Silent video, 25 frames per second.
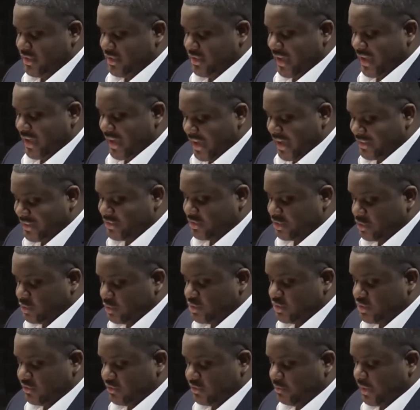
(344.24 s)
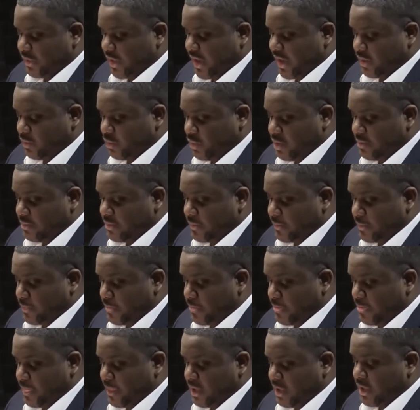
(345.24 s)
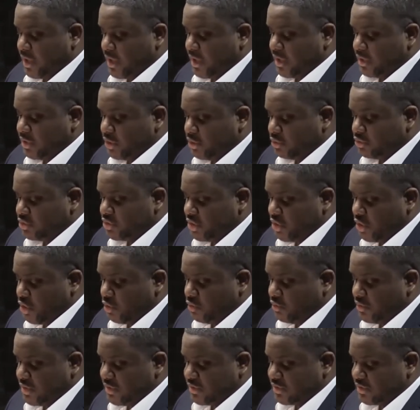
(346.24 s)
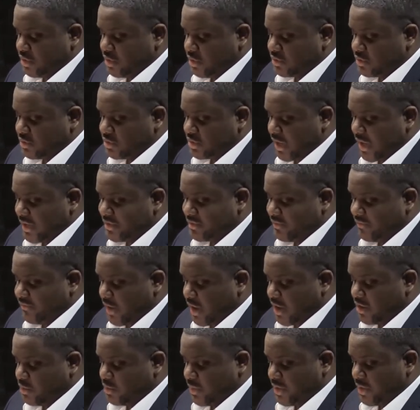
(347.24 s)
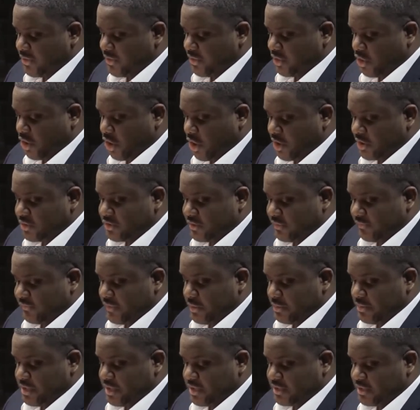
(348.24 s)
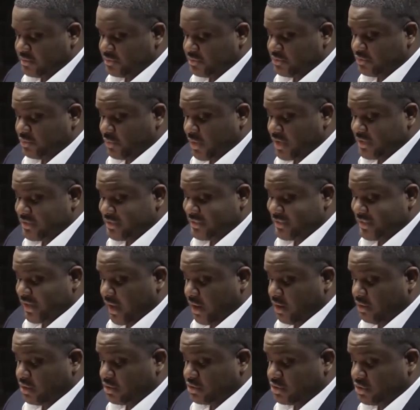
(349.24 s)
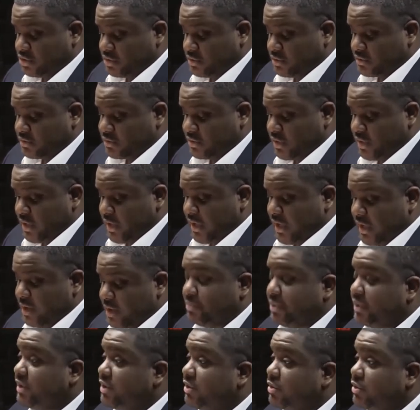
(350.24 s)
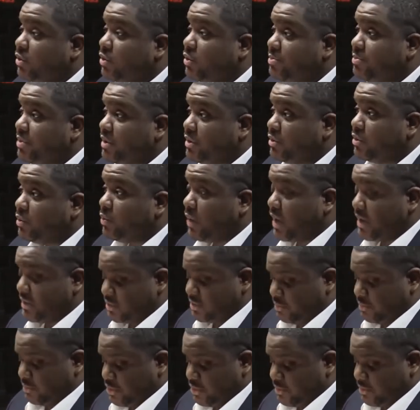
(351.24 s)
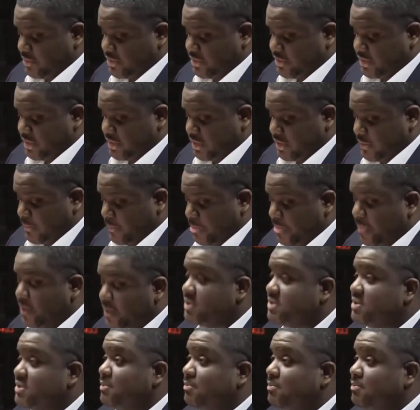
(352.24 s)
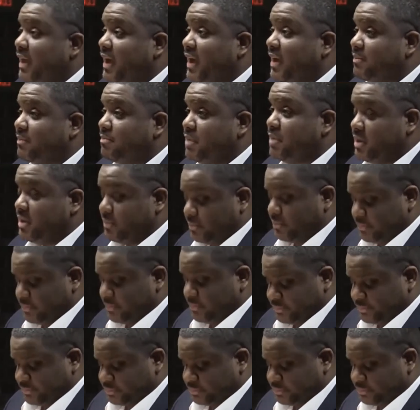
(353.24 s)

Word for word: the exclusion of black women, Little to no research has evaluated the cost of feminism's racist caricatures and political appeal to white supremacy to black men.